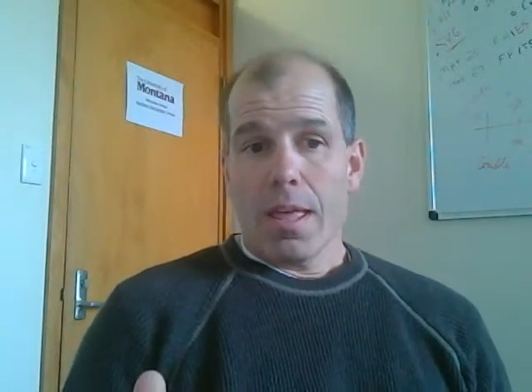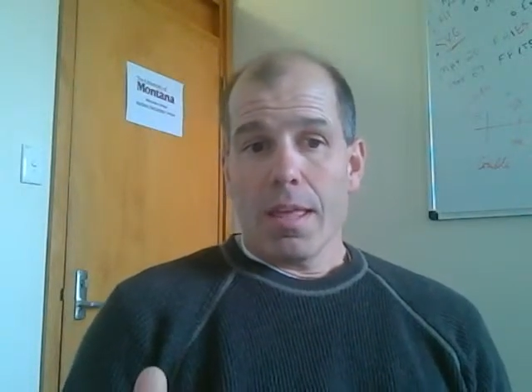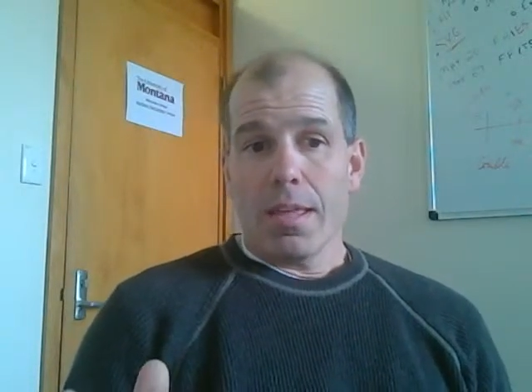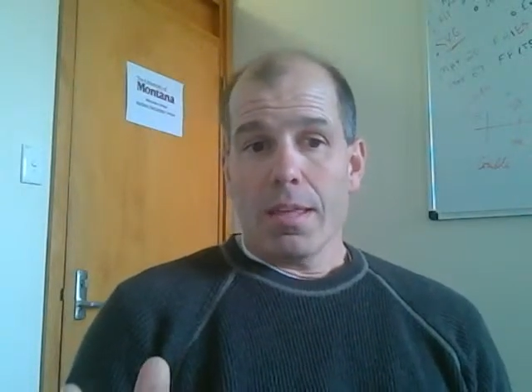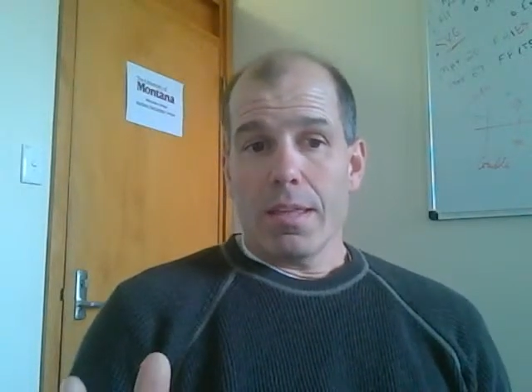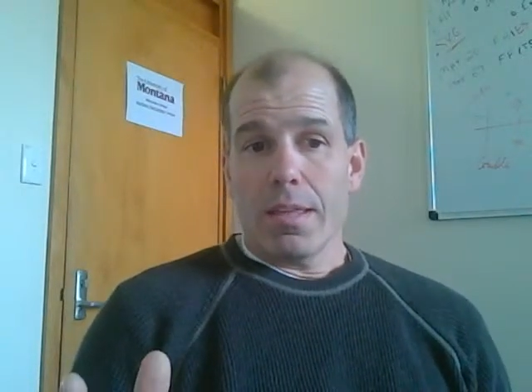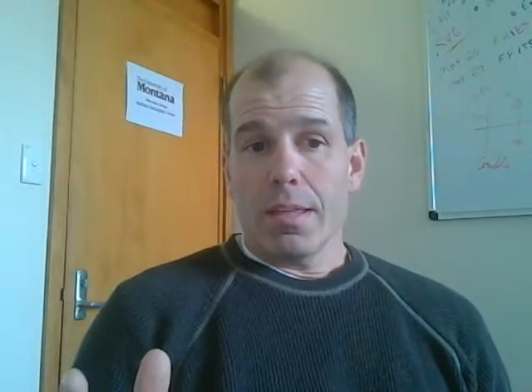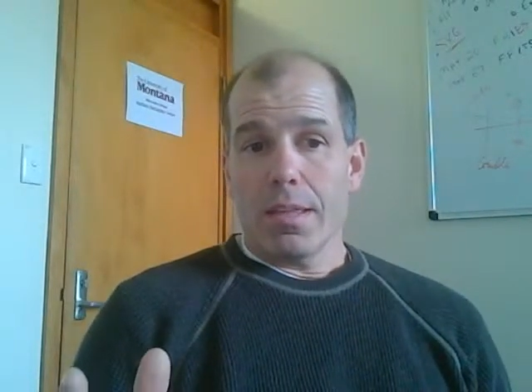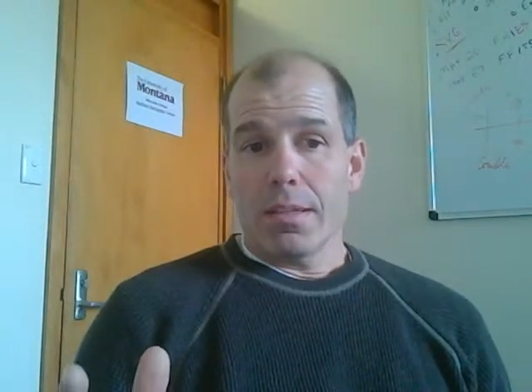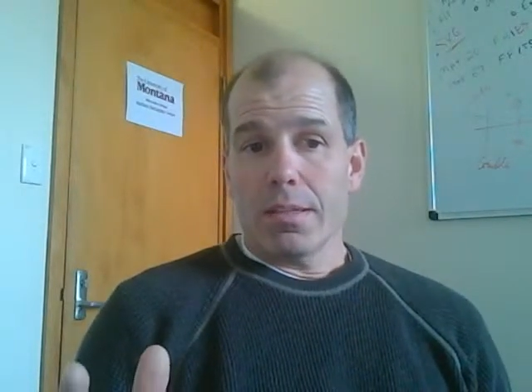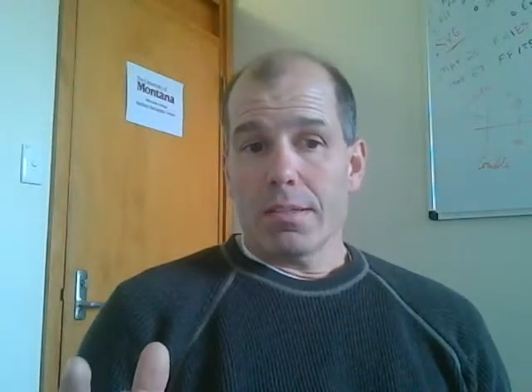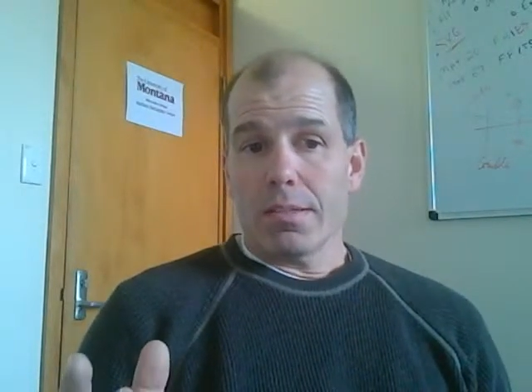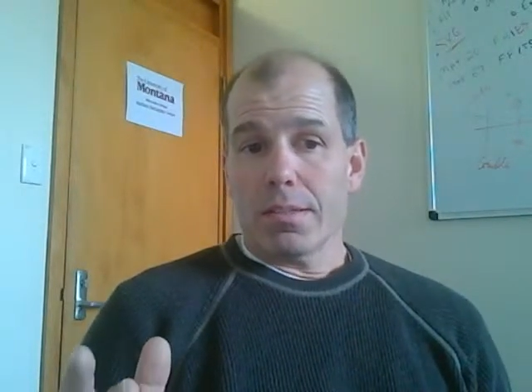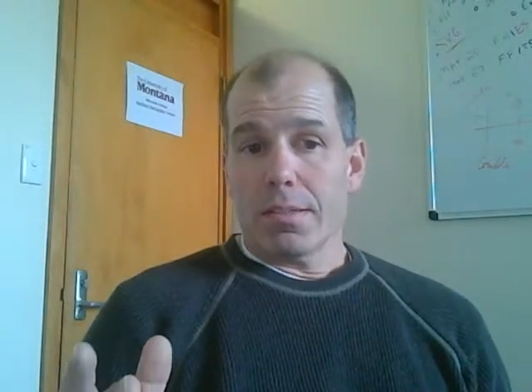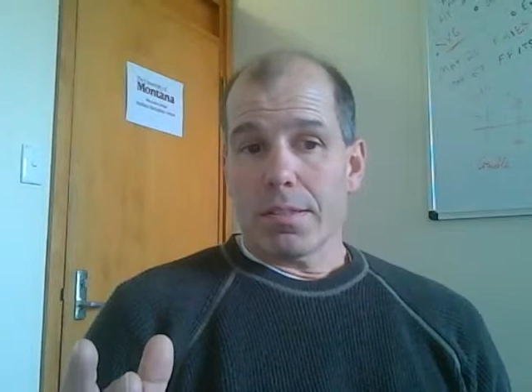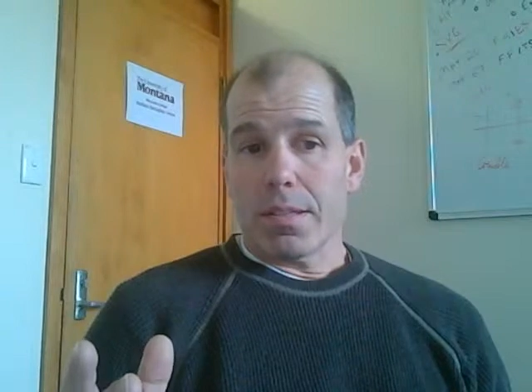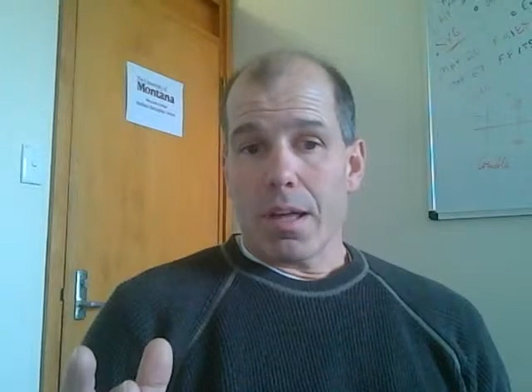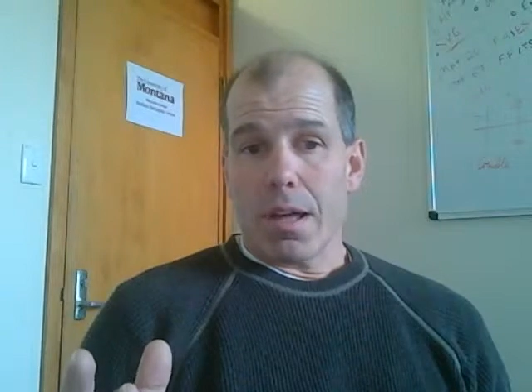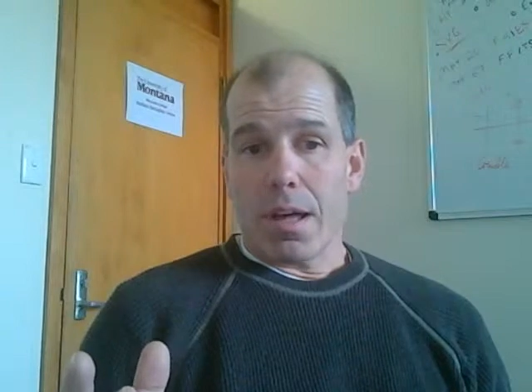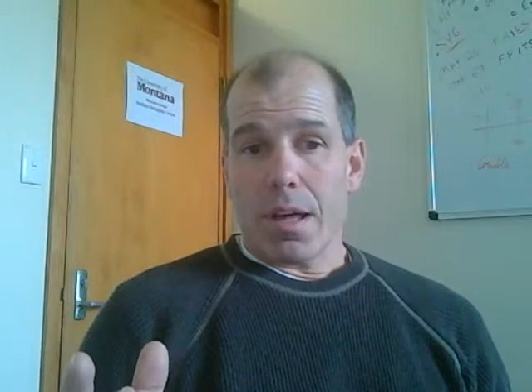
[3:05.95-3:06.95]

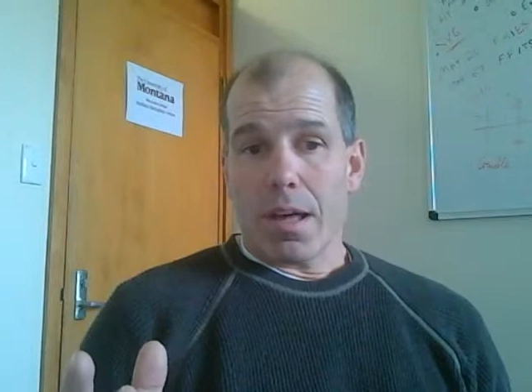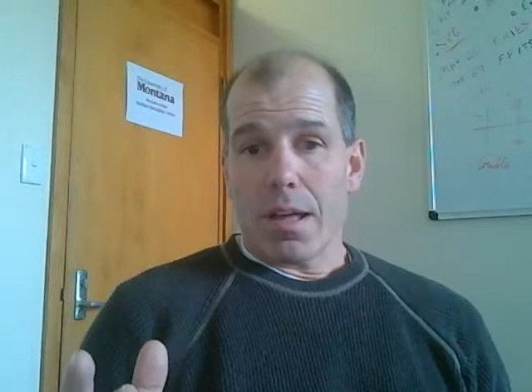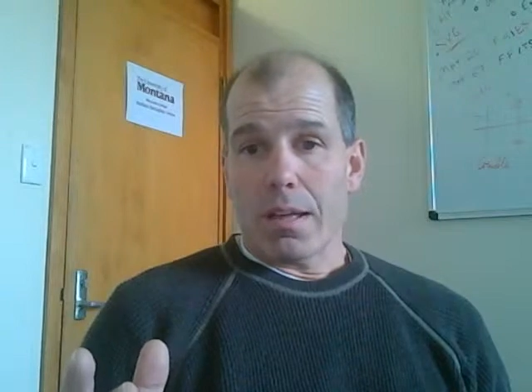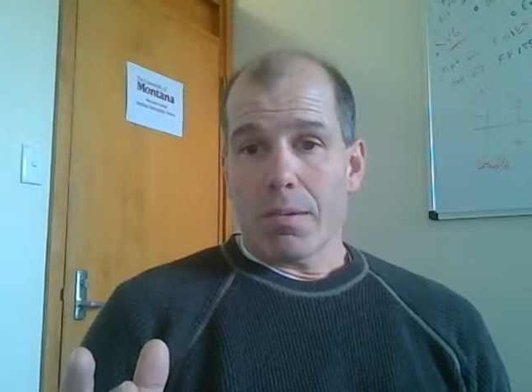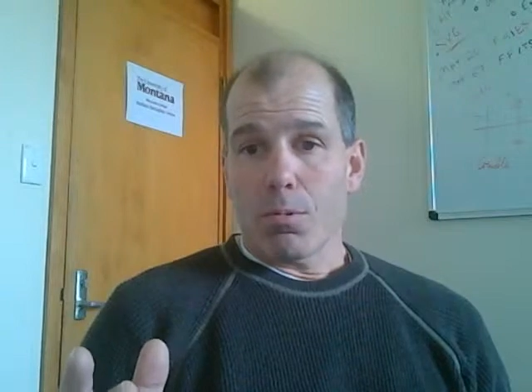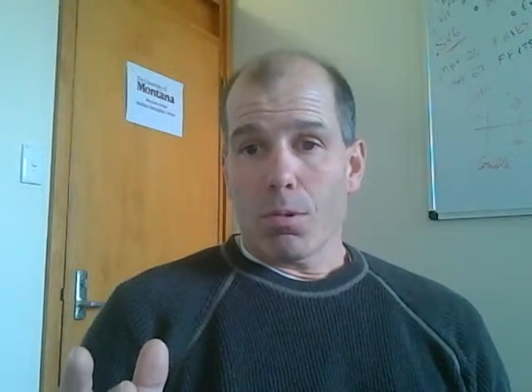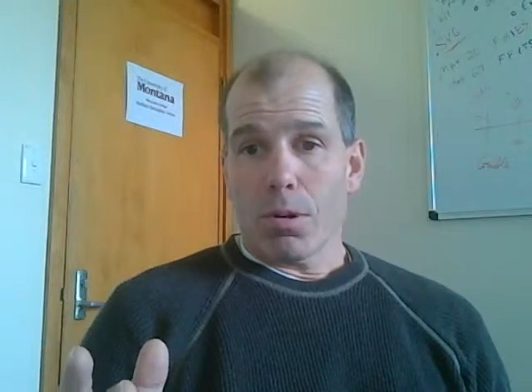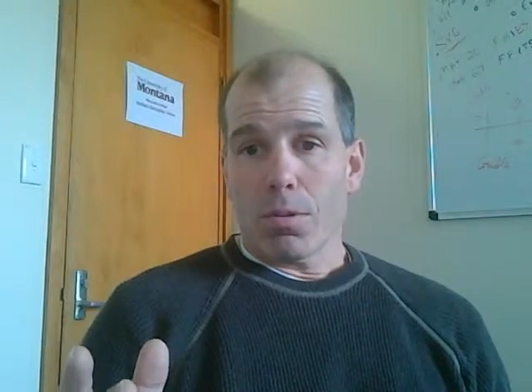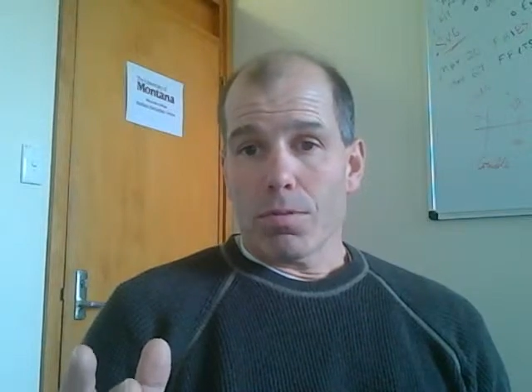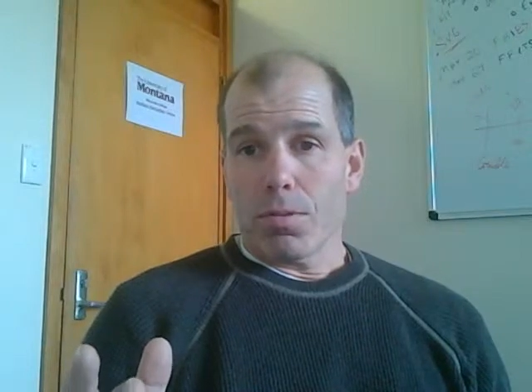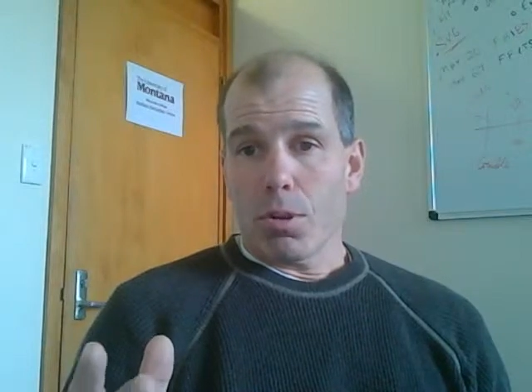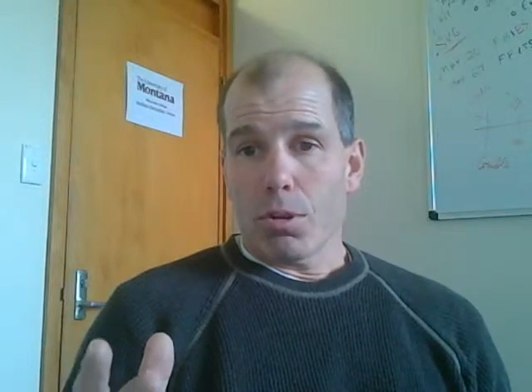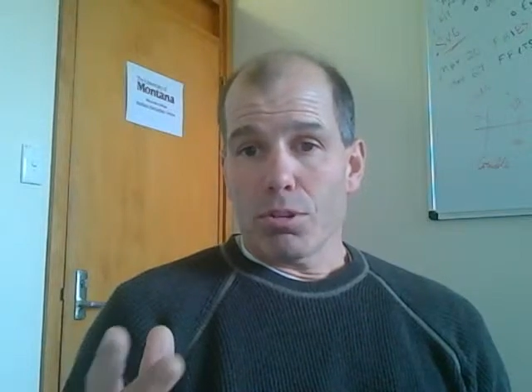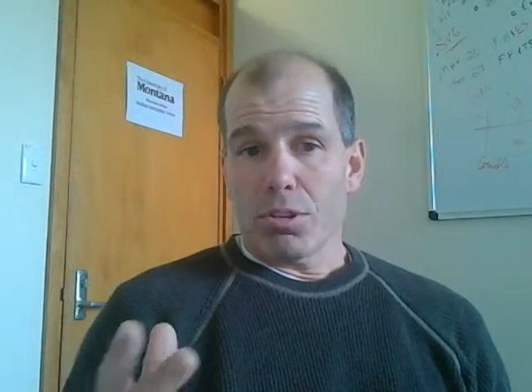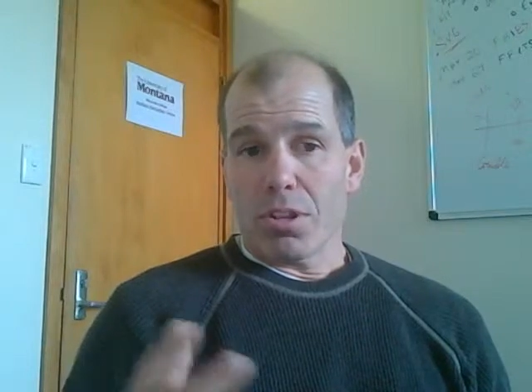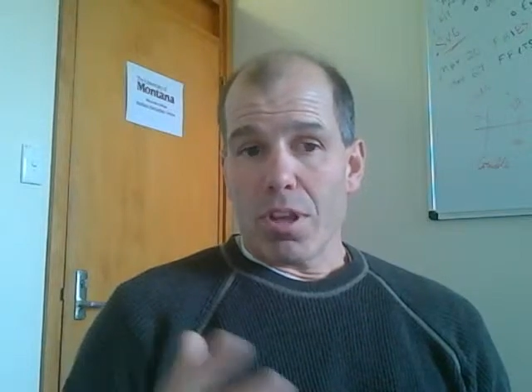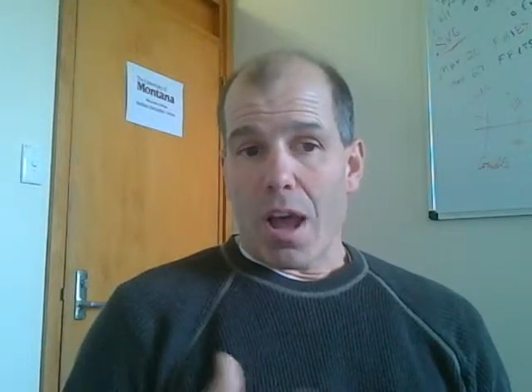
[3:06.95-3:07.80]
is workflow